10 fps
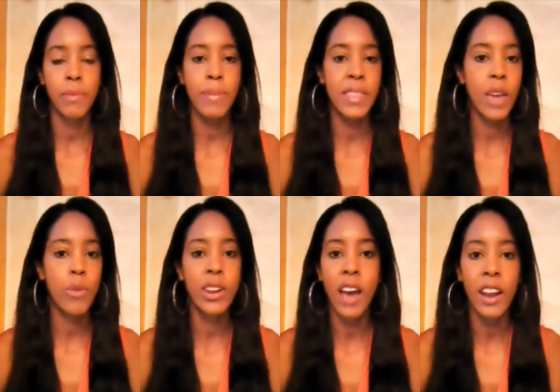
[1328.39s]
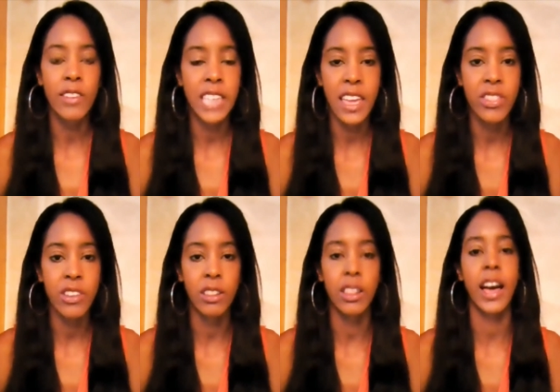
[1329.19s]
Maybe they would not have taken
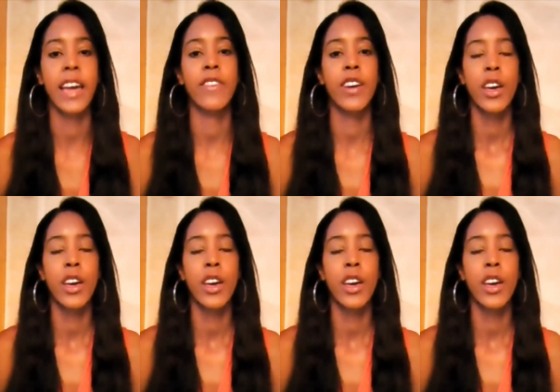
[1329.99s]
their life.